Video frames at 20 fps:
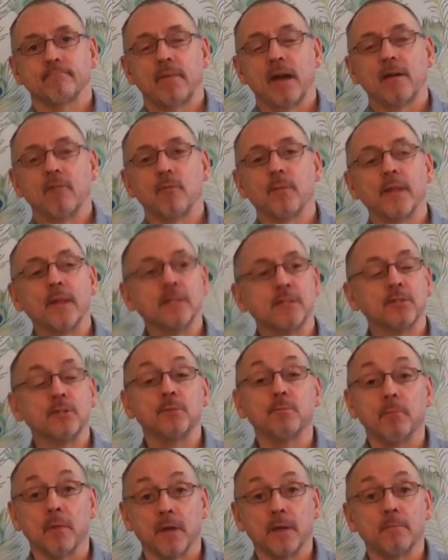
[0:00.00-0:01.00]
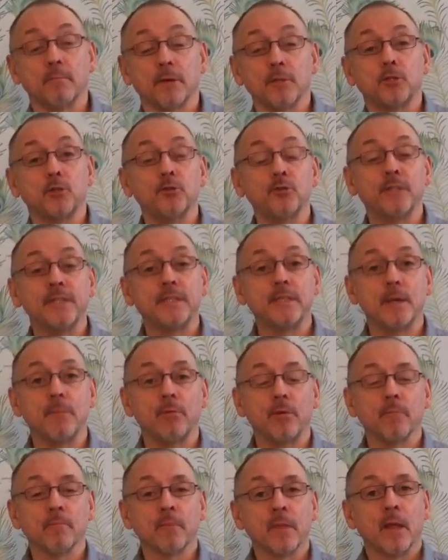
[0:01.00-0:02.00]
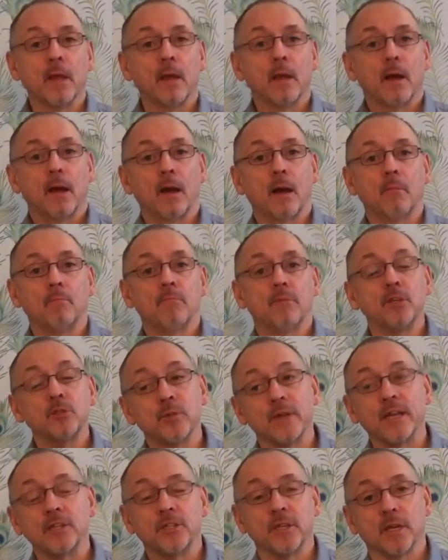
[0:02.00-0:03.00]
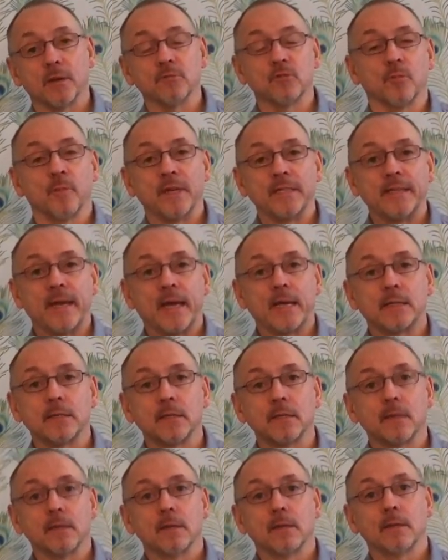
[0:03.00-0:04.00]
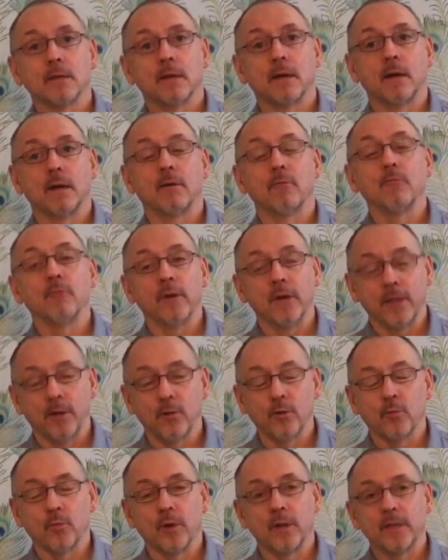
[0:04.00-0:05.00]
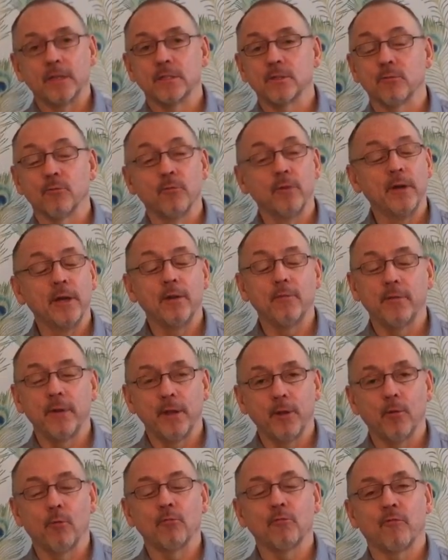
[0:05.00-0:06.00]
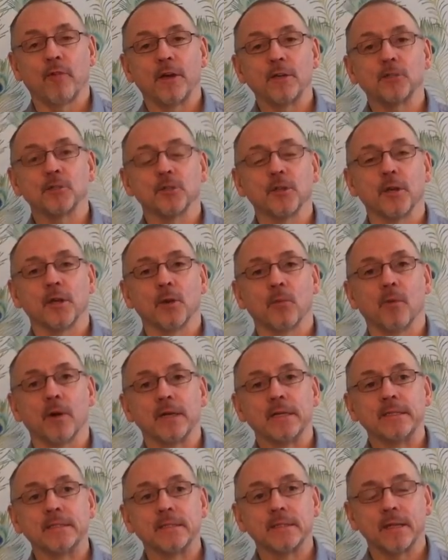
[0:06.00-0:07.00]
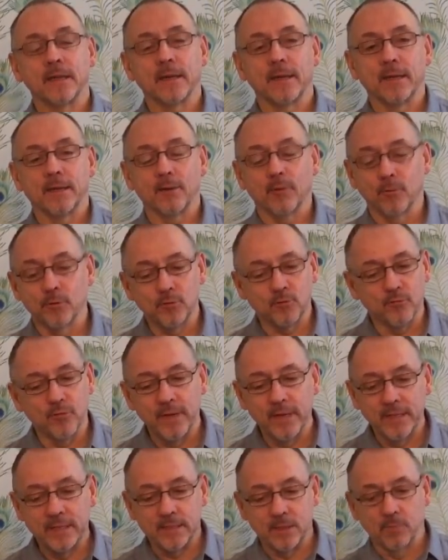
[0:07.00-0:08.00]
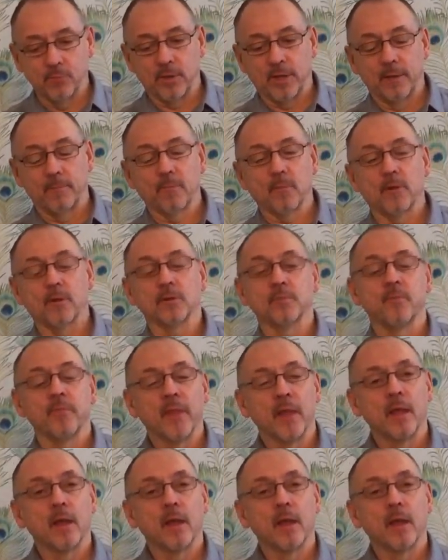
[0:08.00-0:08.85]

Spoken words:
Hi everybody, this is my Tuesday tip. This one actually comes from my dad. A really good one. It's a really, really old-fashioned kind of one. And it's like, and it goes really simply. It goes,